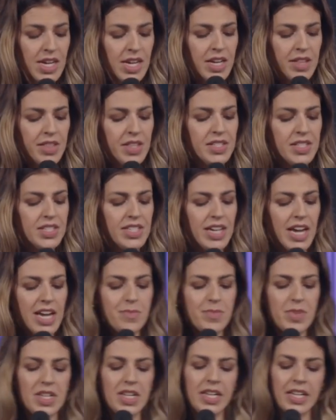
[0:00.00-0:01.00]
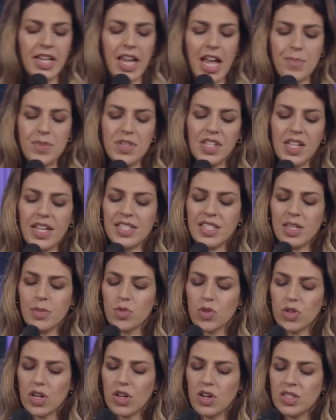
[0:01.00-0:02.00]
This statement encapsulates the
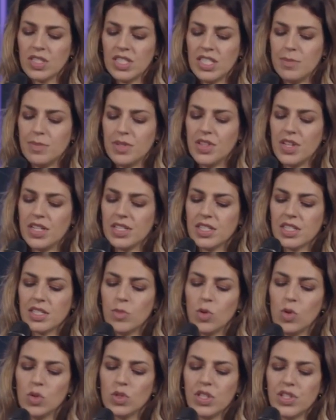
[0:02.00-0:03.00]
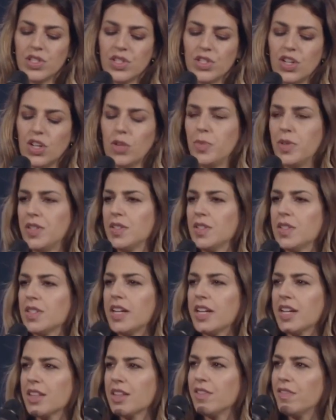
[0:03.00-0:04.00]
broader concept that a small disturbance,
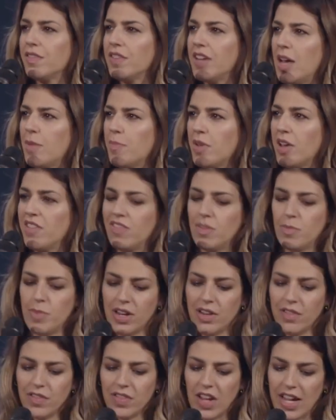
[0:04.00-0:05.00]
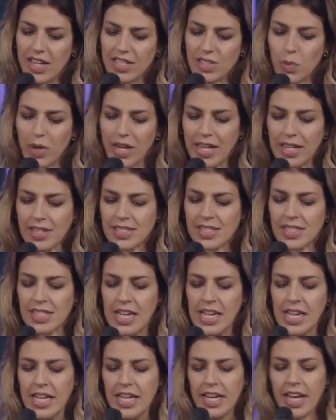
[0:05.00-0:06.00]
like the flap of a butterfly's wings,
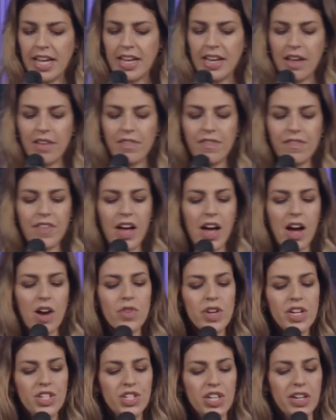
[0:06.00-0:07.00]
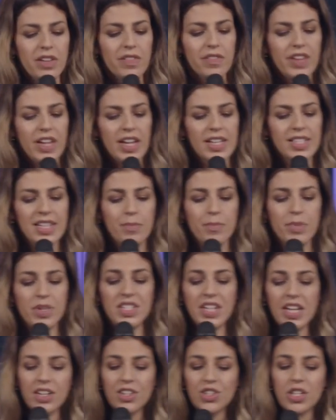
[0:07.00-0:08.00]
can have far-reaching effects and
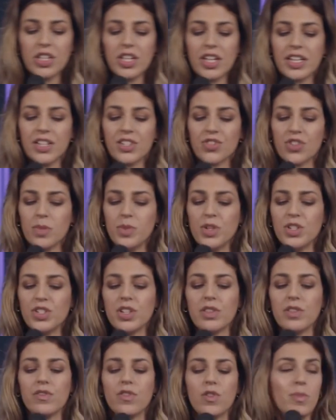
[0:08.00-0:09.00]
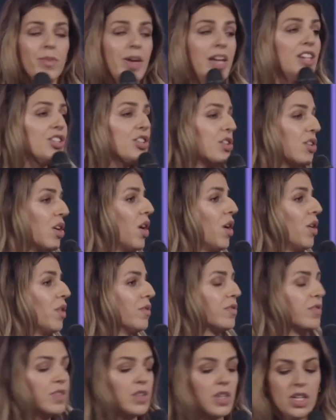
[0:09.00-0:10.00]
potentially contribute to the formation
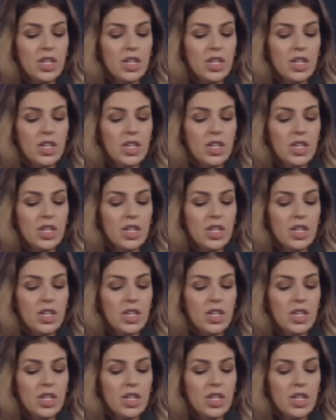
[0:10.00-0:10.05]
of